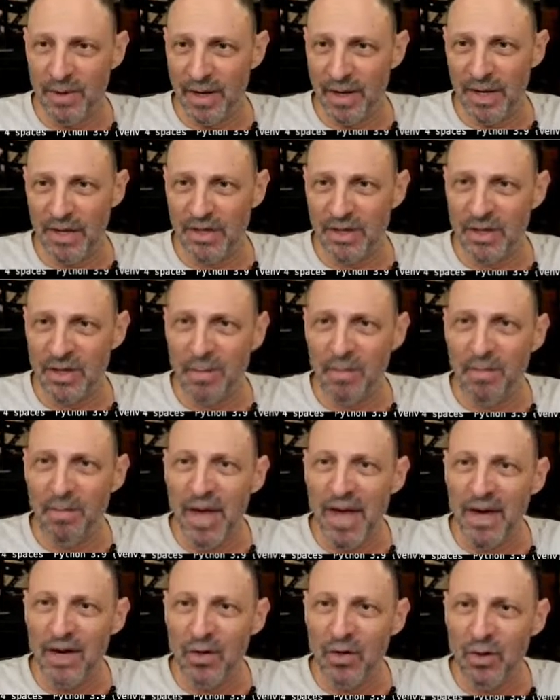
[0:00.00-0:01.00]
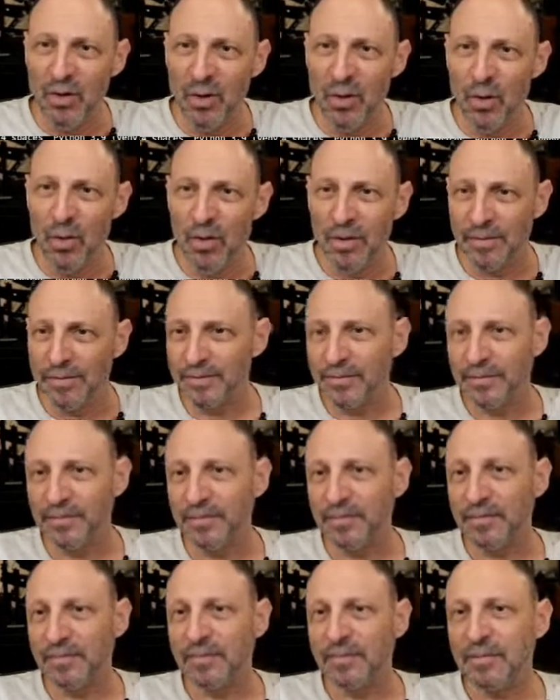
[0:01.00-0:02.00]
It's the menu,
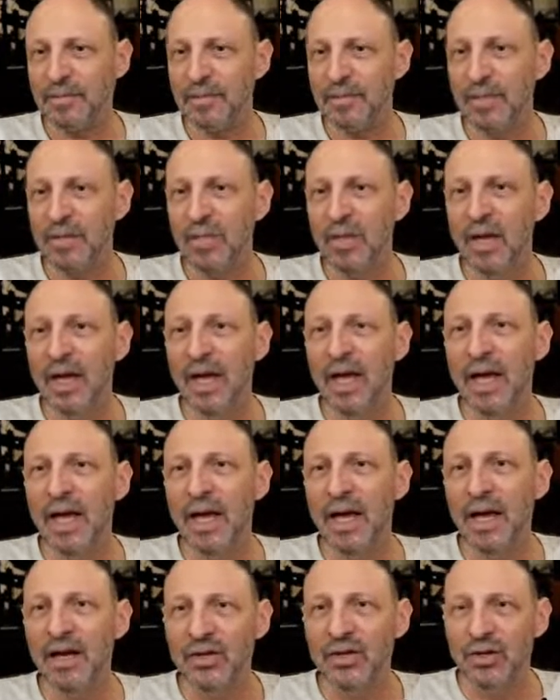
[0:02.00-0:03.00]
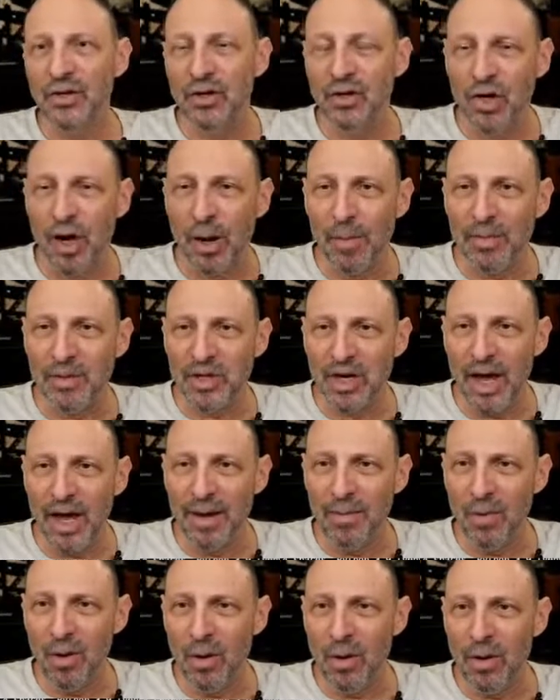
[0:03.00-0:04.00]
it's the jump
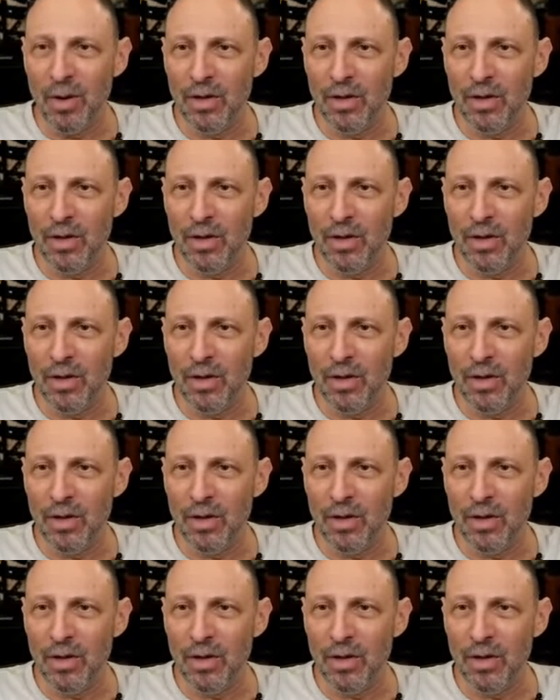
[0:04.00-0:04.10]
table,